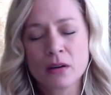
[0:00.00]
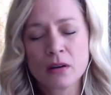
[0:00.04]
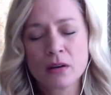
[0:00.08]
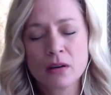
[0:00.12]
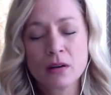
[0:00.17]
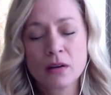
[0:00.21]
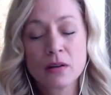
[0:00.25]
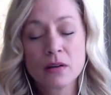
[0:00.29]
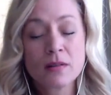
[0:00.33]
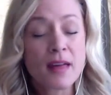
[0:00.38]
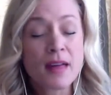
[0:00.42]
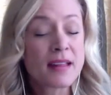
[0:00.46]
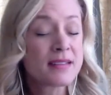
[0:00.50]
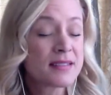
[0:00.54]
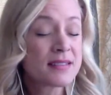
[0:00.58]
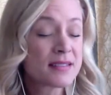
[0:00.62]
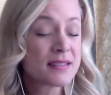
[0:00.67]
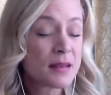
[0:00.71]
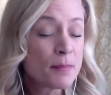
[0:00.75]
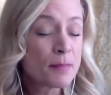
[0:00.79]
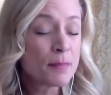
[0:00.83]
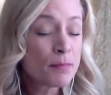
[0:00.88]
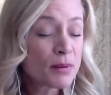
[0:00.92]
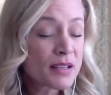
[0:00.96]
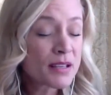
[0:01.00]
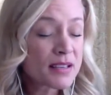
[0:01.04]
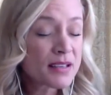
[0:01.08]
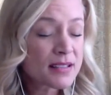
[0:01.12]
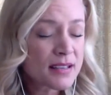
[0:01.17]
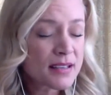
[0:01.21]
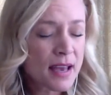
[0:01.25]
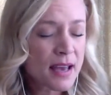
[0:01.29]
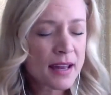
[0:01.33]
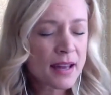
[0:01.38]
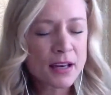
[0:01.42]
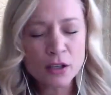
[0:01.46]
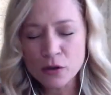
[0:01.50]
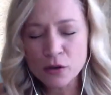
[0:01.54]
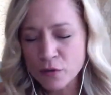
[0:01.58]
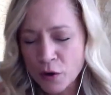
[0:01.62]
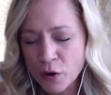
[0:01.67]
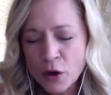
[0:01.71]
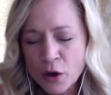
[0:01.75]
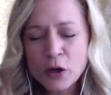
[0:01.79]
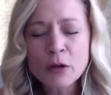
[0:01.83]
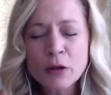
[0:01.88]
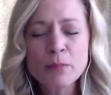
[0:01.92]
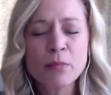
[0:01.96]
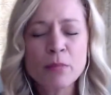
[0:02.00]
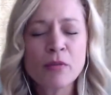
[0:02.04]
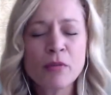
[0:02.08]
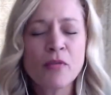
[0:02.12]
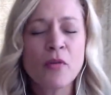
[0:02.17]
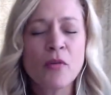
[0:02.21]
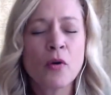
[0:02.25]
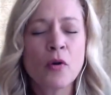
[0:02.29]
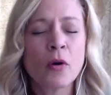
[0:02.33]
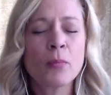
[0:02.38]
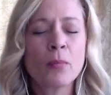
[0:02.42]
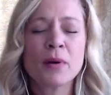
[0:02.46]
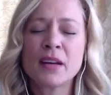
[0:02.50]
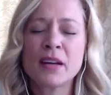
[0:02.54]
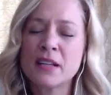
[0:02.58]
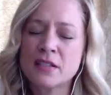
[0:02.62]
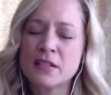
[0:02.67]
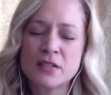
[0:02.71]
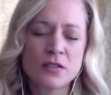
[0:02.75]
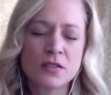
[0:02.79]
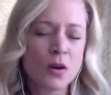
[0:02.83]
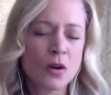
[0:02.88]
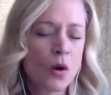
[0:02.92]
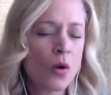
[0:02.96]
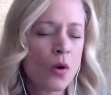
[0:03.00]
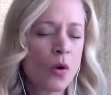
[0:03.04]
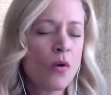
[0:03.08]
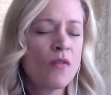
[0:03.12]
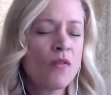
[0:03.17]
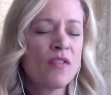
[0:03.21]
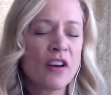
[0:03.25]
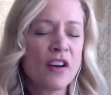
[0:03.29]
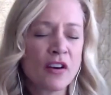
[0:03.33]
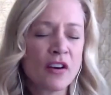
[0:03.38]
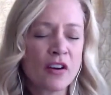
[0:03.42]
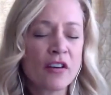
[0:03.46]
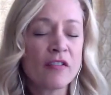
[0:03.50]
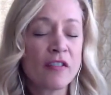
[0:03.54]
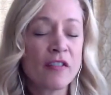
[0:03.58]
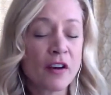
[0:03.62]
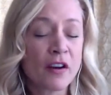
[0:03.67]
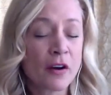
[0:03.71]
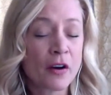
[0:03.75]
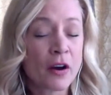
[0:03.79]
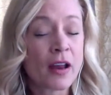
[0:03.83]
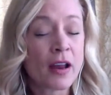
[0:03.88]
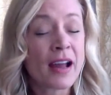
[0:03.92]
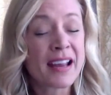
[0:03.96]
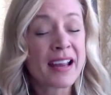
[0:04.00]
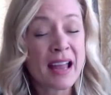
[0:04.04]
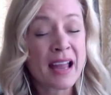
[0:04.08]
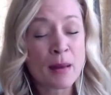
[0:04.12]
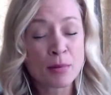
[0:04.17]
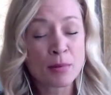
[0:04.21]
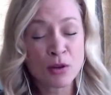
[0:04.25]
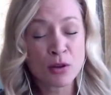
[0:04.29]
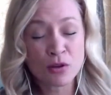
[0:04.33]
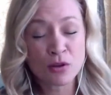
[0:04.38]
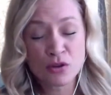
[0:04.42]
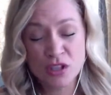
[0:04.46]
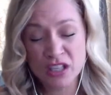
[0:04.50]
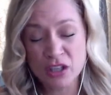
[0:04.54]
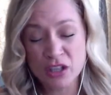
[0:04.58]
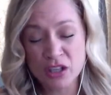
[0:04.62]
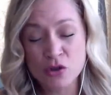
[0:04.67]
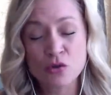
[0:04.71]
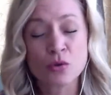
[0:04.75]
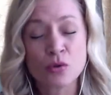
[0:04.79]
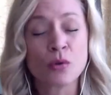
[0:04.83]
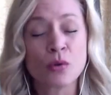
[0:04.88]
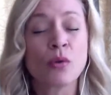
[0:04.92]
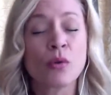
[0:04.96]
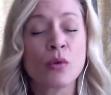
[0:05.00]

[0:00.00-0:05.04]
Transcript: That's simply said, and you've heard it before, but it's so very, very a capital T truth.